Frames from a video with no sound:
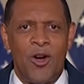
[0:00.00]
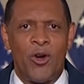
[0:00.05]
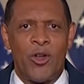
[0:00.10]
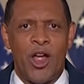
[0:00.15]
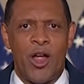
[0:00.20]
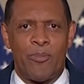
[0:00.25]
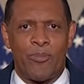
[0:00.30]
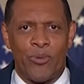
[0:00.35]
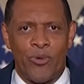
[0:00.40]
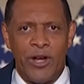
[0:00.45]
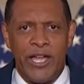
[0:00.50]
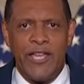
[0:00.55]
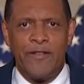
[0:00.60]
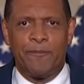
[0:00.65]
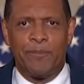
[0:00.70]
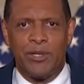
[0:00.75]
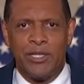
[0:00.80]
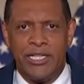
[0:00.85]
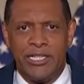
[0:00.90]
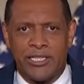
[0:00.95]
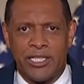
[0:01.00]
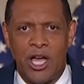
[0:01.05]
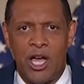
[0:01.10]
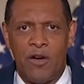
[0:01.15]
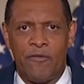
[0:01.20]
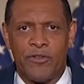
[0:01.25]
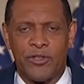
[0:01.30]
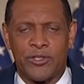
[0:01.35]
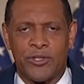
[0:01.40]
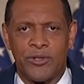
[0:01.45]
on our brave police
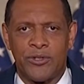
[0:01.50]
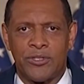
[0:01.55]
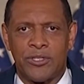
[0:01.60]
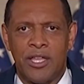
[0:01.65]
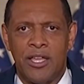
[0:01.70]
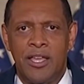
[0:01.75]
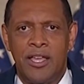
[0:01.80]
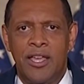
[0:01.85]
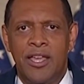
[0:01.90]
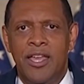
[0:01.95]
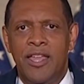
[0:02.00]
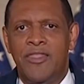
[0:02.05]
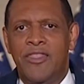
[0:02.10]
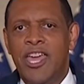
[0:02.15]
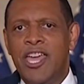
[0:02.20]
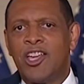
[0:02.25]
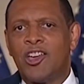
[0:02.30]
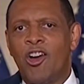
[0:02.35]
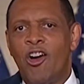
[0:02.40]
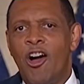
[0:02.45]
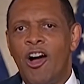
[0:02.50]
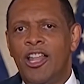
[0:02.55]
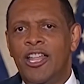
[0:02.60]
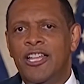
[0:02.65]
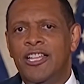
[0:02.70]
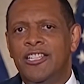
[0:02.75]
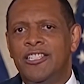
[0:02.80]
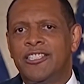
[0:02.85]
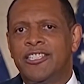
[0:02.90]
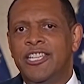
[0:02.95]
officers. They call
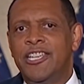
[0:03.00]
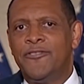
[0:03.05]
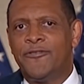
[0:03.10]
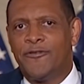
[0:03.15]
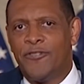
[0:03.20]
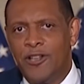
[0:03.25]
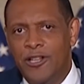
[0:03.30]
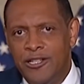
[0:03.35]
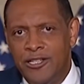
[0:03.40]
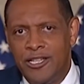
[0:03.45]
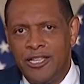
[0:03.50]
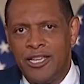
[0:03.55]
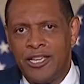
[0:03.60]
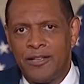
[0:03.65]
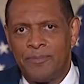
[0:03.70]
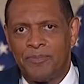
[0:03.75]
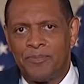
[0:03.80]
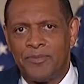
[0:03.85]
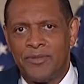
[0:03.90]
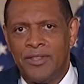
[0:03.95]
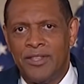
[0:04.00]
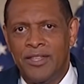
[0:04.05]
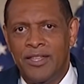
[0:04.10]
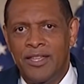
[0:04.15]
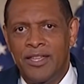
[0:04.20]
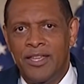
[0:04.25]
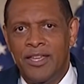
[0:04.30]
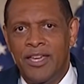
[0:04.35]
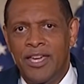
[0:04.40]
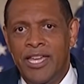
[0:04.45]
it defunding
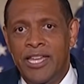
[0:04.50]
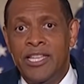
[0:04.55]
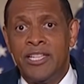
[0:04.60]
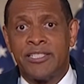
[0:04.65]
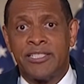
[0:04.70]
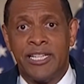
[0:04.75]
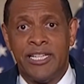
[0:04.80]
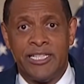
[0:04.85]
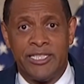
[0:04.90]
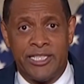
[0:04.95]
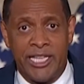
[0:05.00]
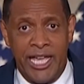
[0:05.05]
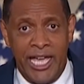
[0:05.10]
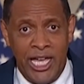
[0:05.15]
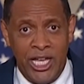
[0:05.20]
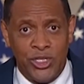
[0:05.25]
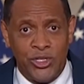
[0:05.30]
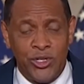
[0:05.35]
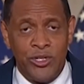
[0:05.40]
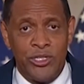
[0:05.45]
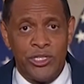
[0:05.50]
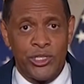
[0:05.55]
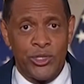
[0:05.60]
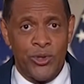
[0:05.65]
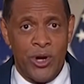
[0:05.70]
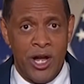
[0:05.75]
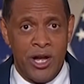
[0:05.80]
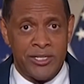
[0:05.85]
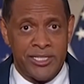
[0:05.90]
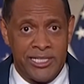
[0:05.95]
and it's a danger
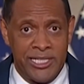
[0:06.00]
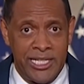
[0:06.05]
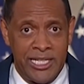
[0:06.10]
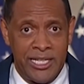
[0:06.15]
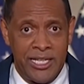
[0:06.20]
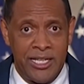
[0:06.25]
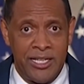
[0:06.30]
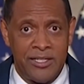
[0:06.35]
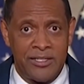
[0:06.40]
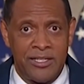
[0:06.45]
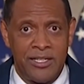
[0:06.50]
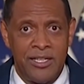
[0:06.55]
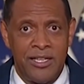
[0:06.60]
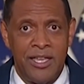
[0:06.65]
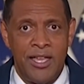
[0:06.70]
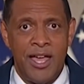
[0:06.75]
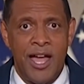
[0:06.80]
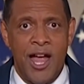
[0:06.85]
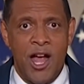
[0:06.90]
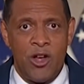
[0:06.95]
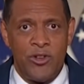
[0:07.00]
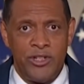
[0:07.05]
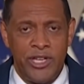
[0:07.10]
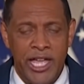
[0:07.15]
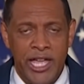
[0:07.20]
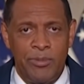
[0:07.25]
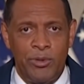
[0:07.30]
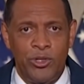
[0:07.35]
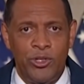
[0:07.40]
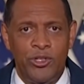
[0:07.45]
to our cities, our
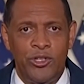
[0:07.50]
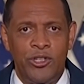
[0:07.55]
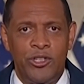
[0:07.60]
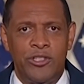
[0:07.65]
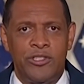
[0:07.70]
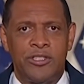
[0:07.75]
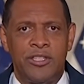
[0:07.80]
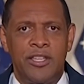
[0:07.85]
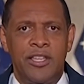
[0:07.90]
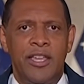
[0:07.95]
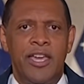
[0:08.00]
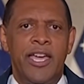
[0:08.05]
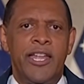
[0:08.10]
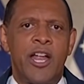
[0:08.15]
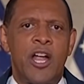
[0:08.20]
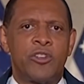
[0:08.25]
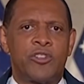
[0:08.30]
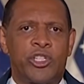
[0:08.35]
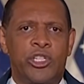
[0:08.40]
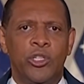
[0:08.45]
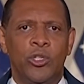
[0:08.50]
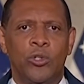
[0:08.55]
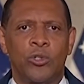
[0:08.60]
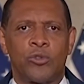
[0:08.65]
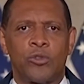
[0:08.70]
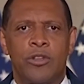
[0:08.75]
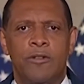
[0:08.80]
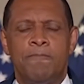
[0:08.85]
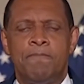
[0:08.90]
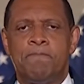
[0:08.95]
neighborhoods, and our
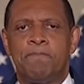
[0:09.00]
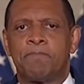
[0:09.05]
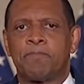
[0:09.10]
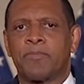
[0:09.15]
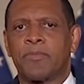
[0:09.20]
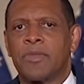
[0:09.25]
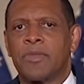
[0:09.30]
children.